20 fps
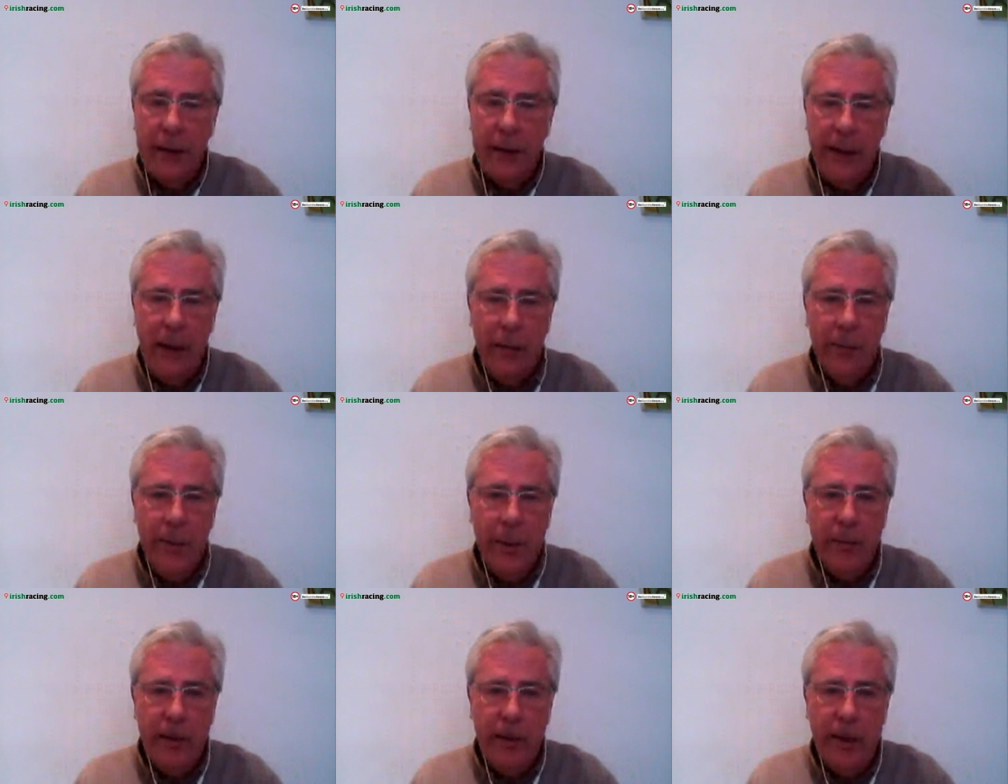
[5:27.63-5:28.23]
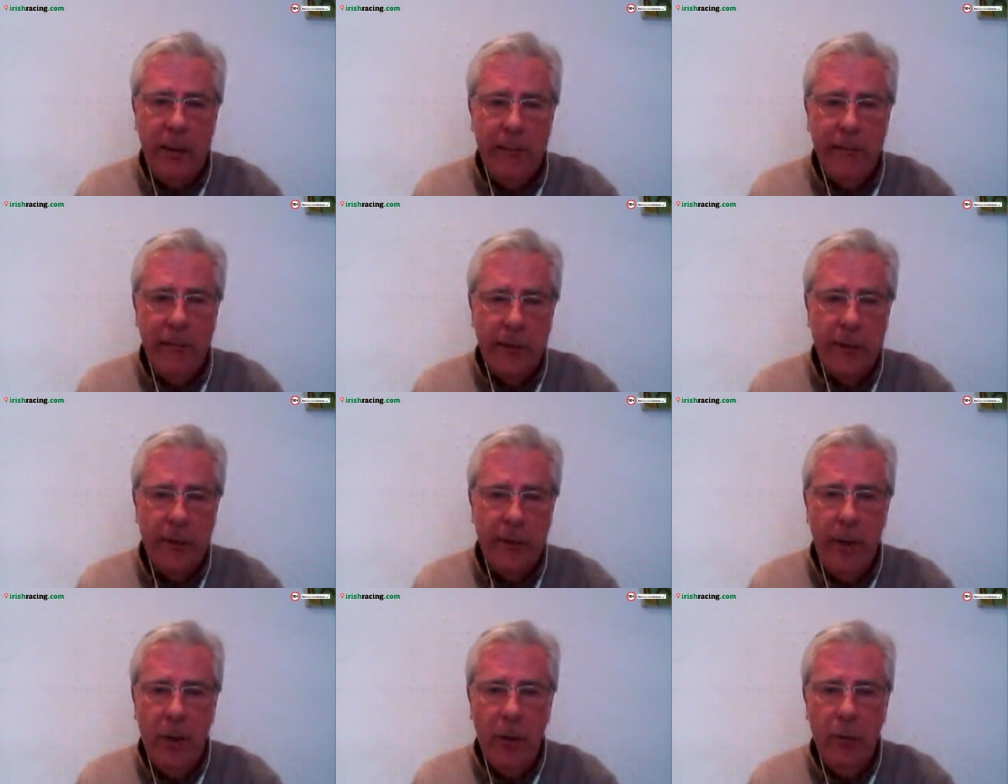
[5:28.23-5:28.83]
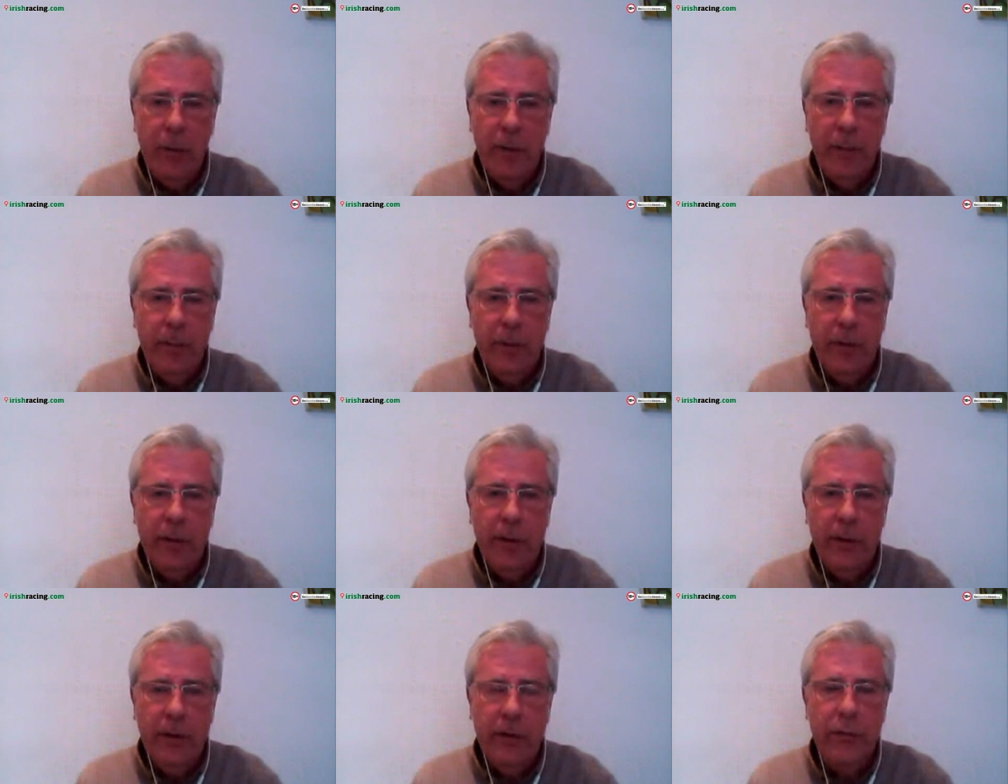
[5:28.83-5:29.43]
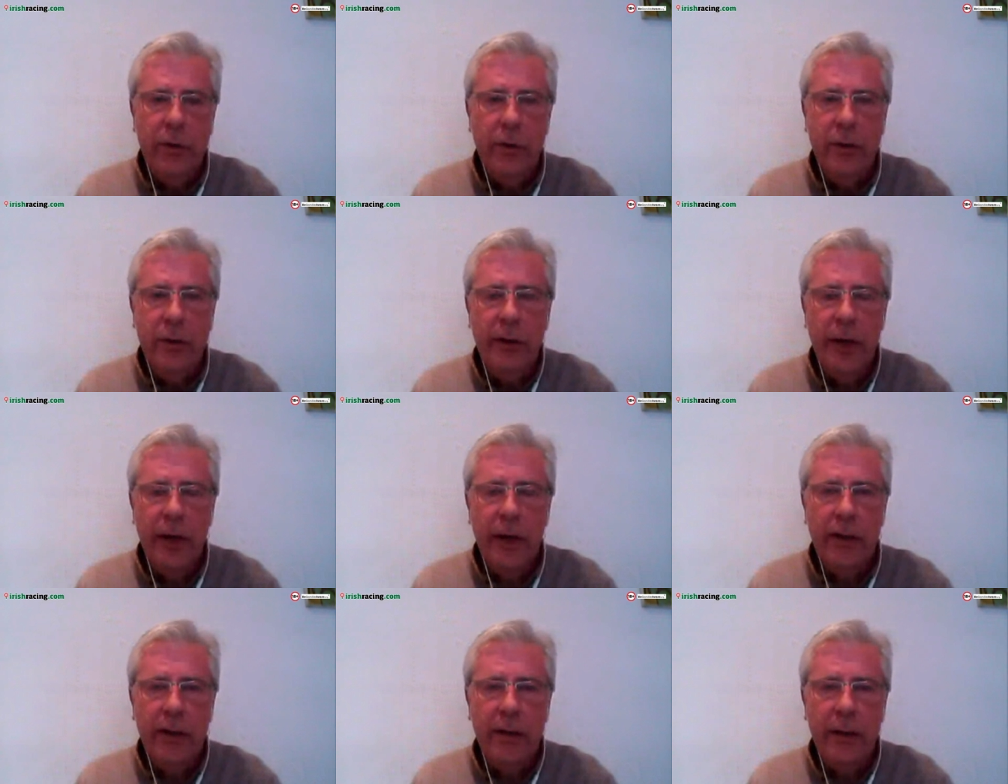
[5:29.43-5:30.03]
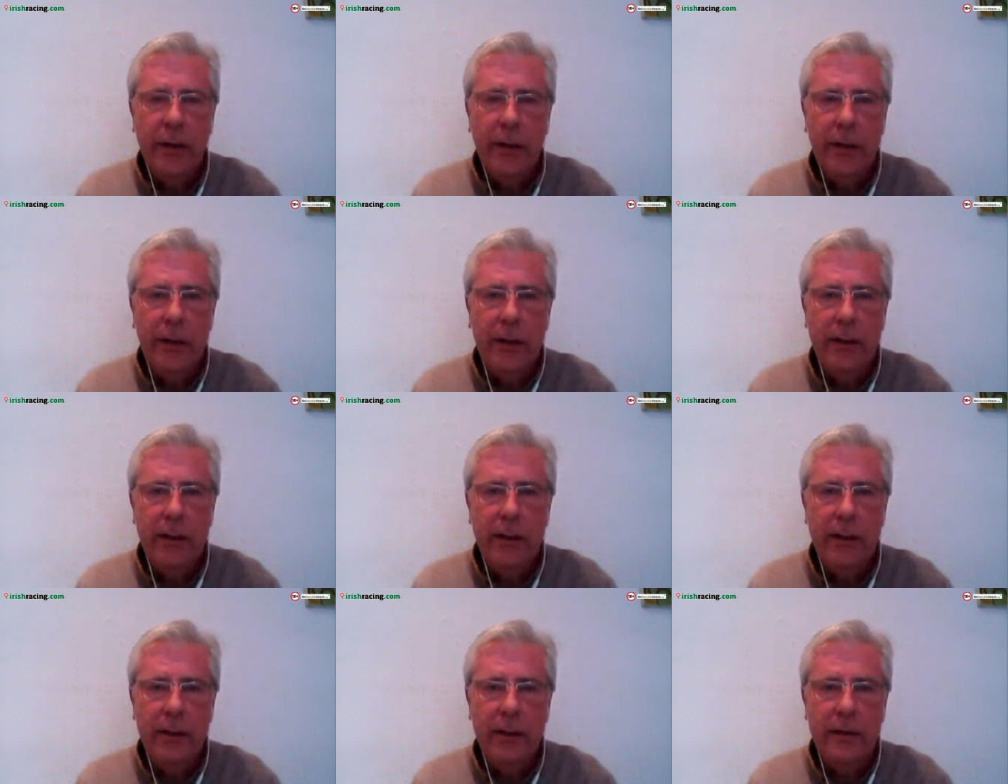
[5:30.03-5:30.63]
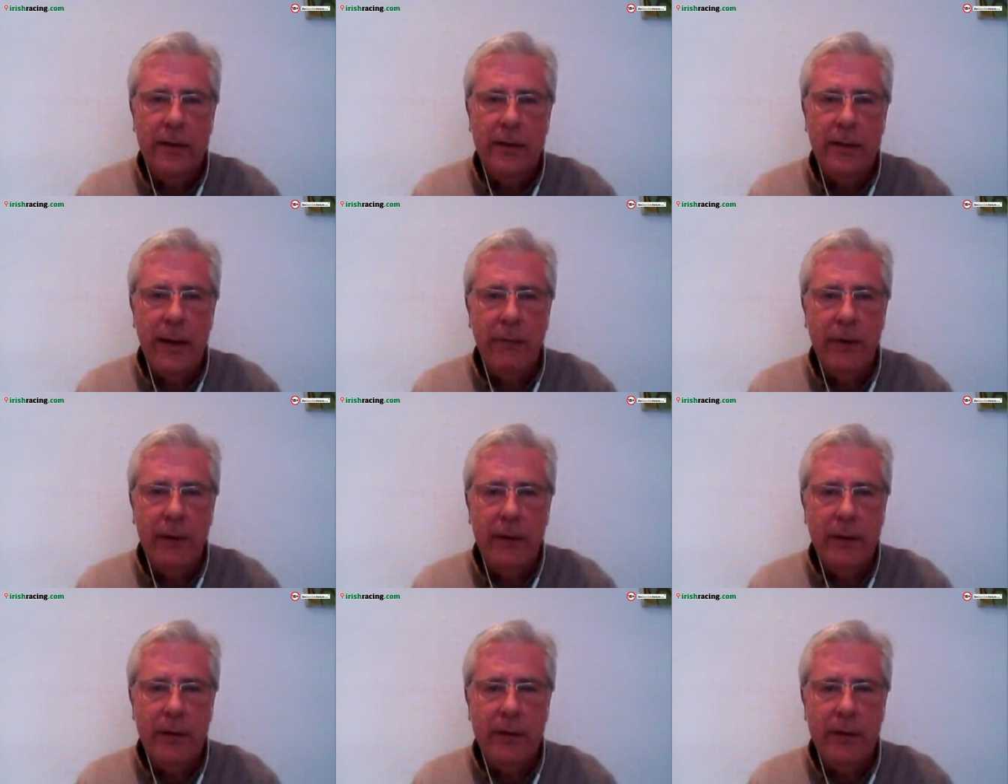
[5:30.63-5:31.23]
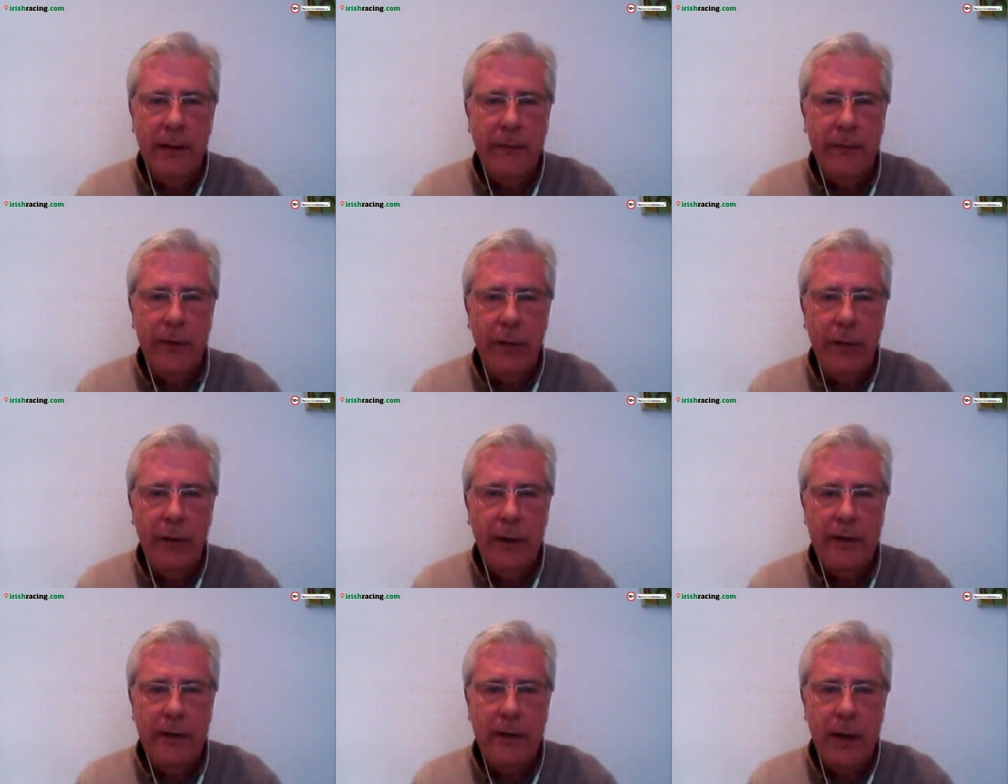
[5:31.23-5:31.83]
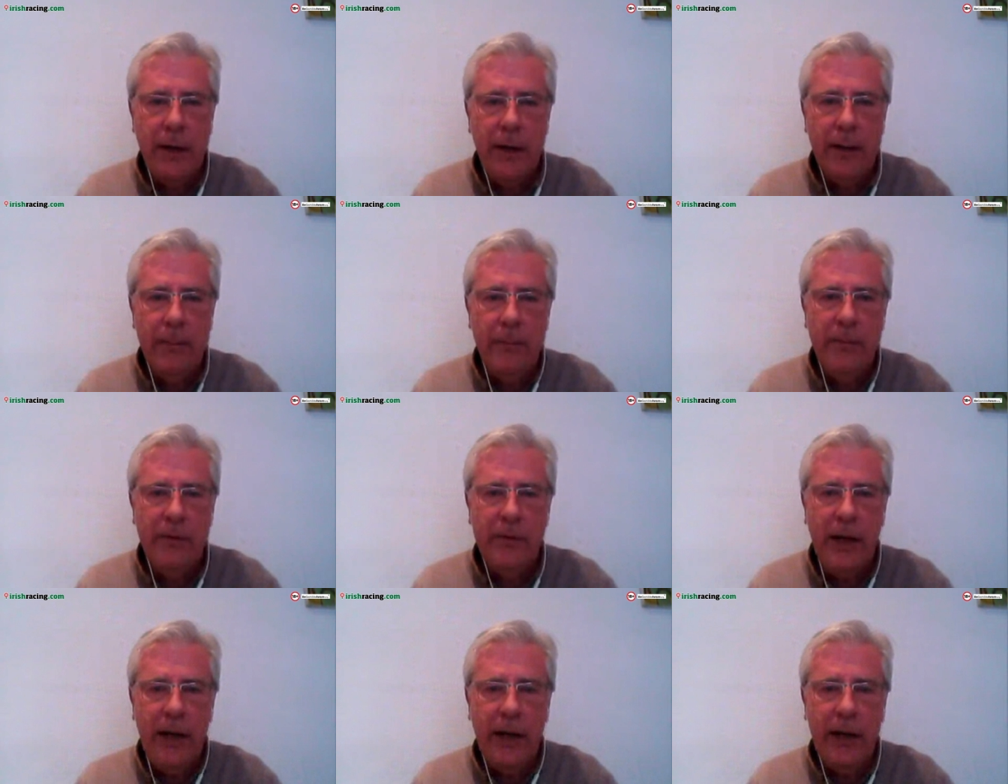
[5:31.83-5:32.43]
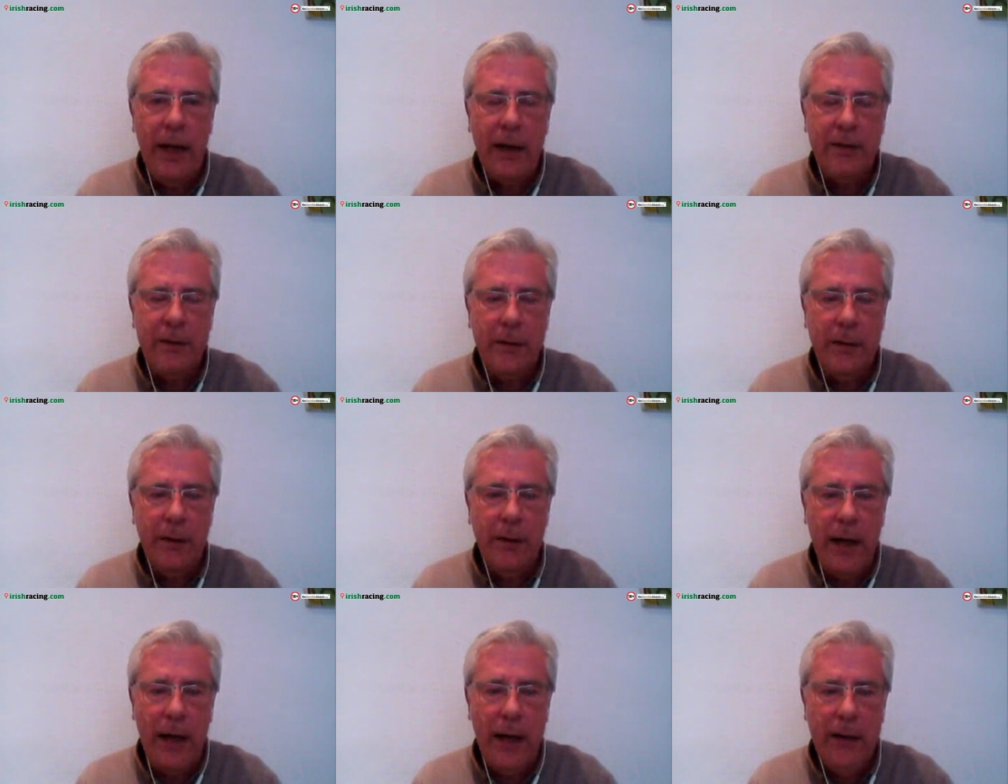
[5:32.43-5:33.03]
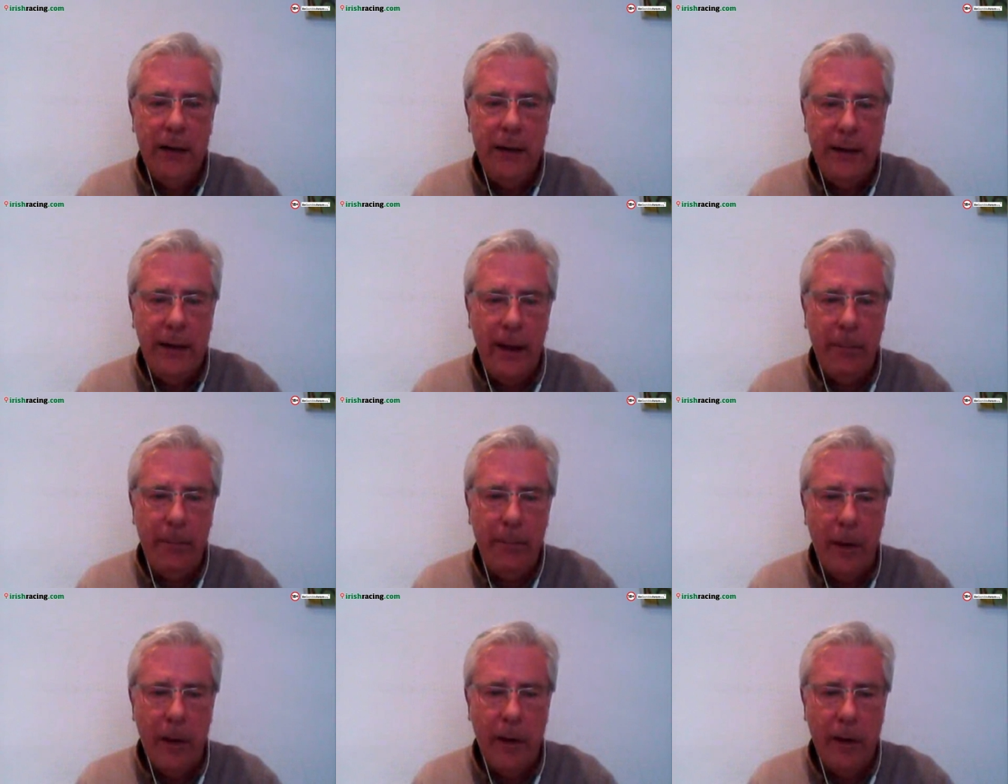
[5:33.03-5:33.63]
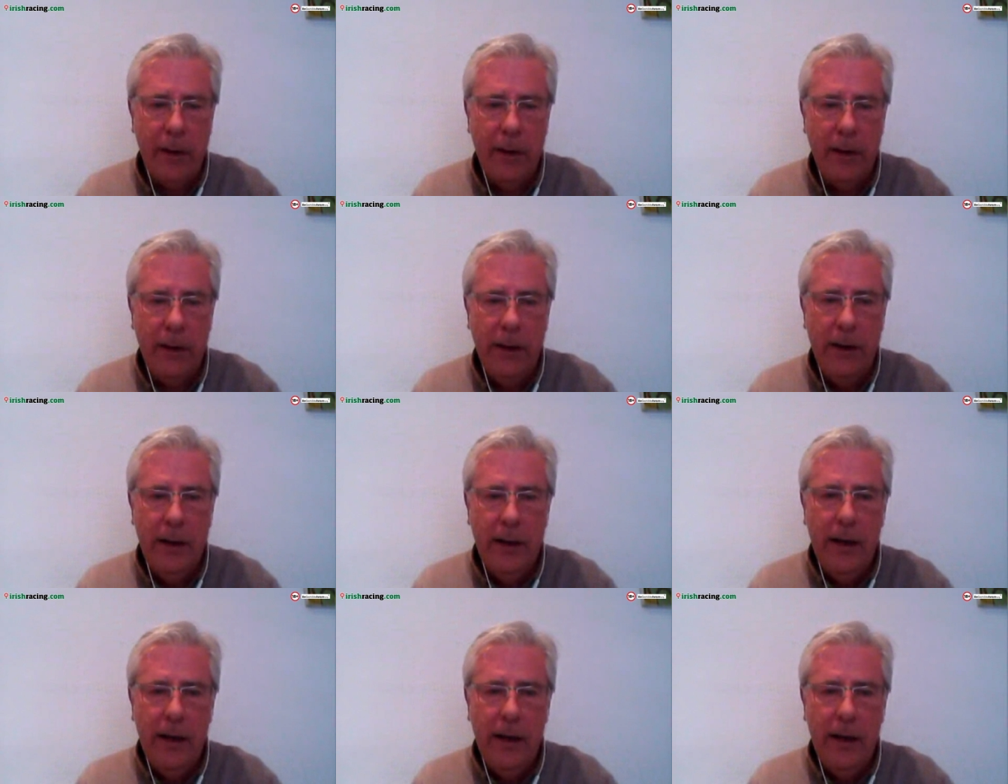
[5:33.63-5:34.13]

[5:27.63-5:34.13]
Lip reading: I can't remember the name of it at the moment, but it has run, I think, seven or eight times and hasn't got a handicap mark.